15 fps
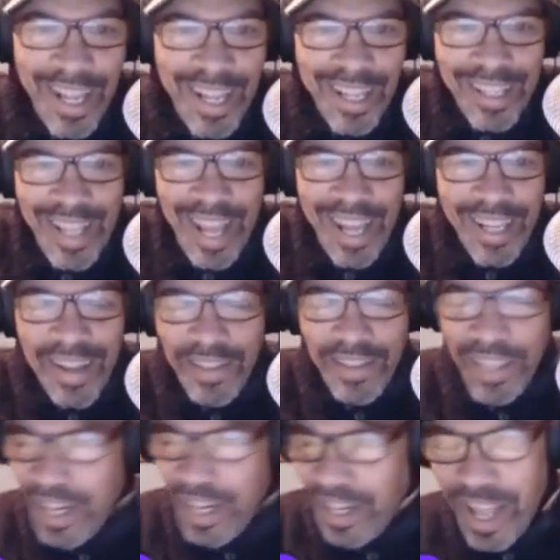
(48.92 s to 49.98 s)
I love to
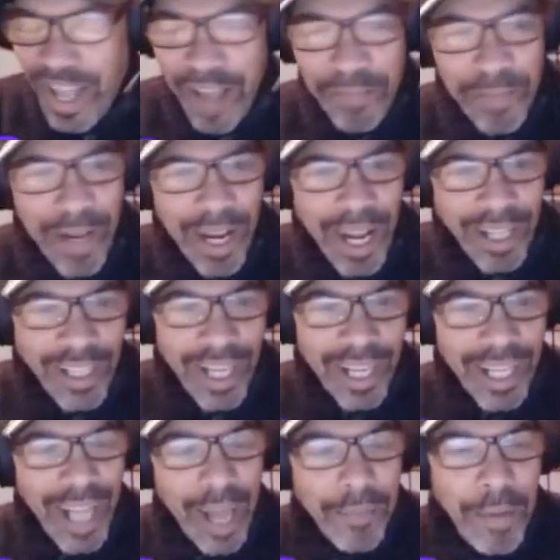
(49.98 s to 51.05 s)
hear that, man. I think a
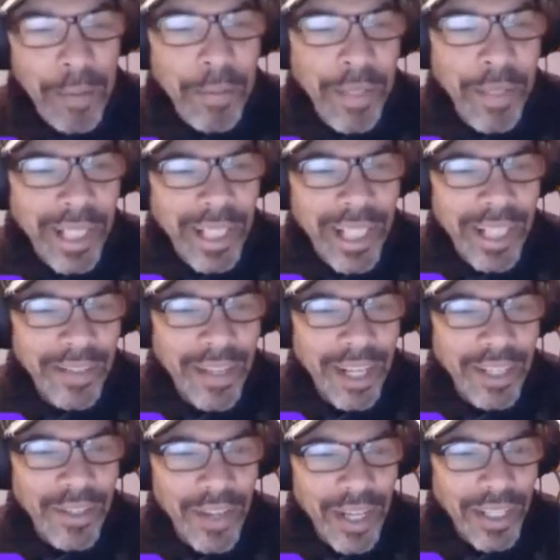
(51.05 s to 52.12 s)
lot of people need to live their
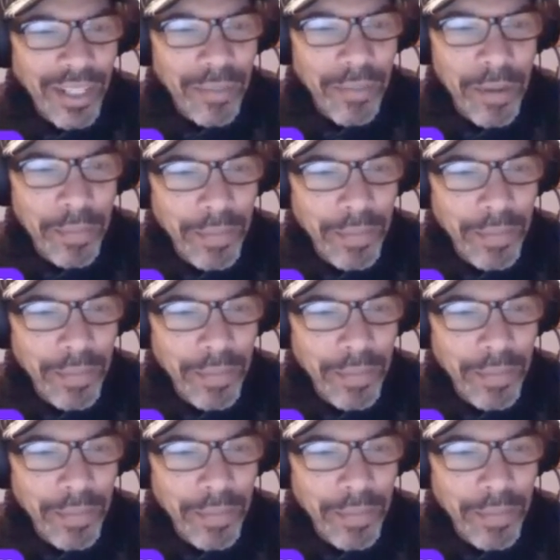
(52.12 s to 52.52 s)
dream. Some people